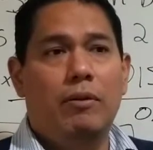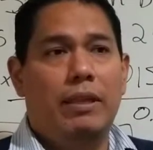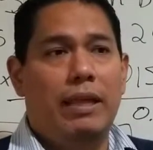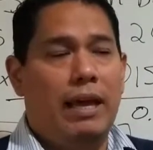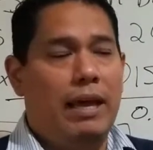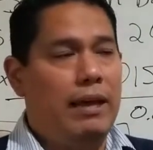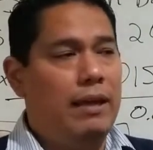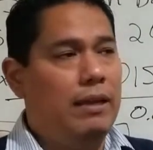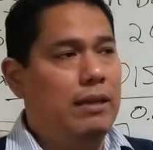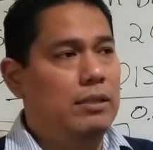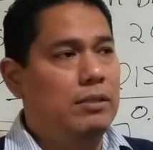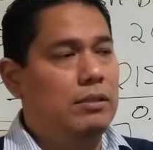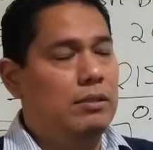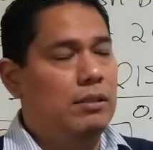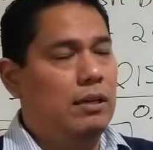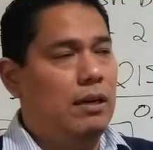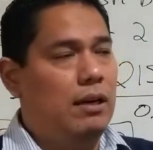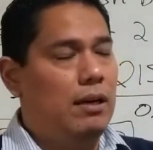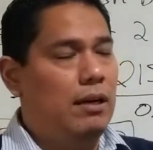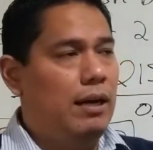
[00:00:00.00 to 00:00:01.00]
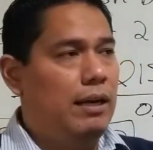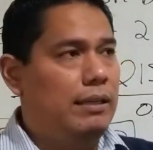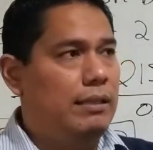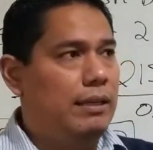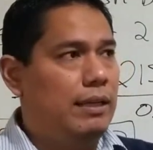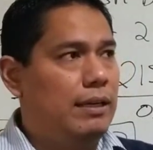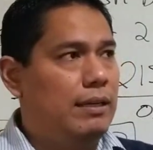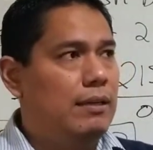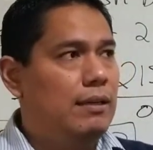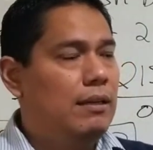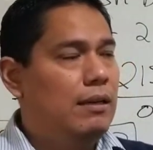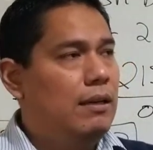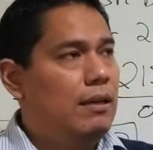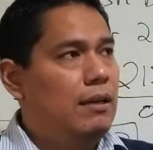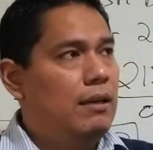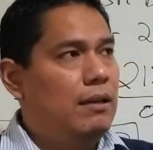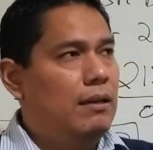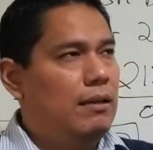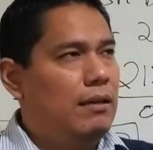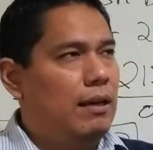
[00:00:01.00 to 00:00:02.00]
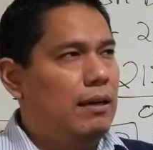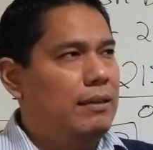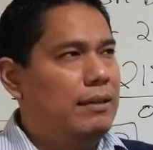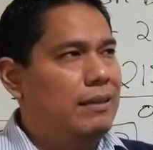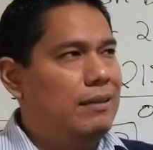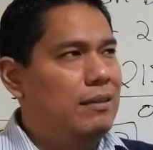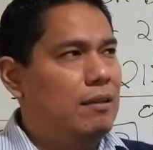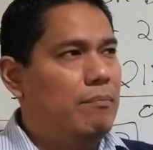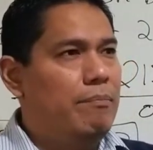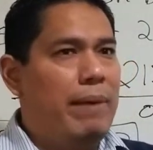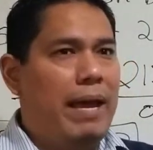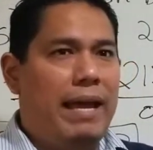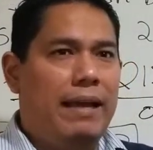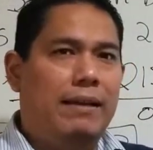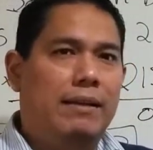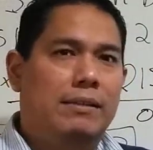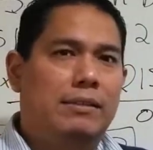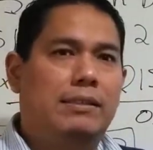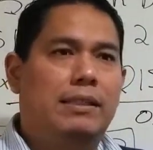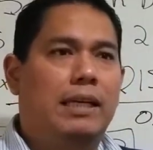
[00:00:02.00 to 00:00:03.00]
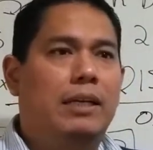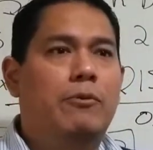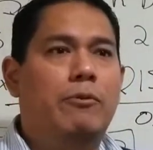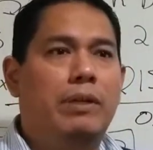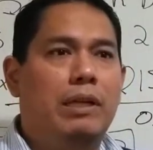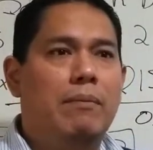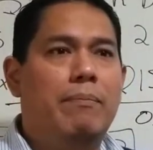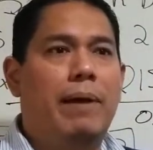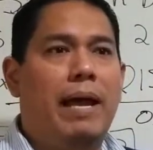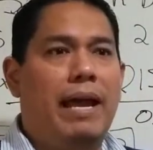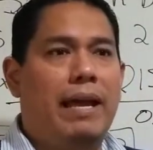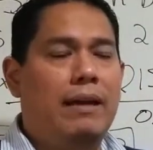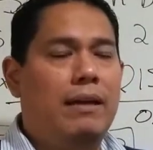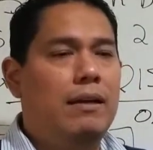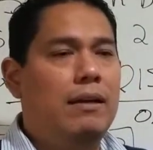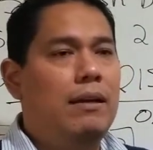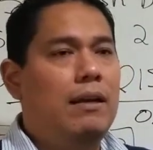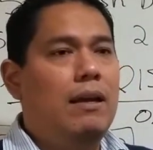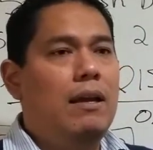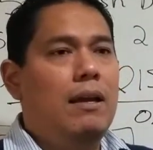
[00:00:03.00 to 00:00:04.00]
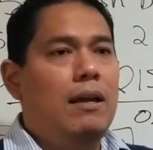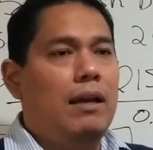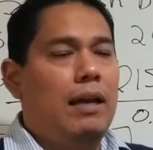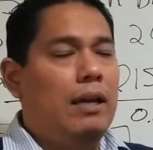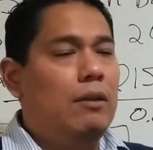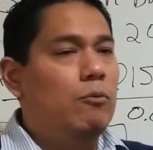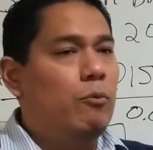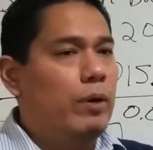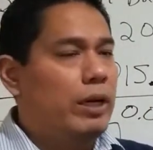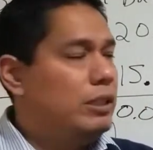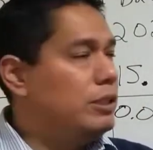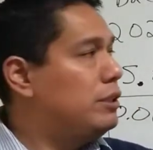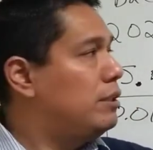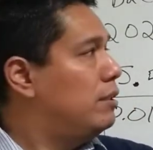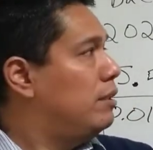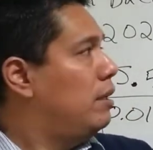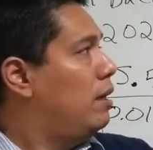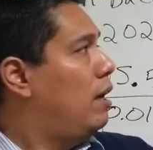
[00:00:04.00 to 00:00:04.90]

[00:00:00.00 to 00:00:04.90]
That is, uh, I think, I think the bank is Synchrony Bank, in which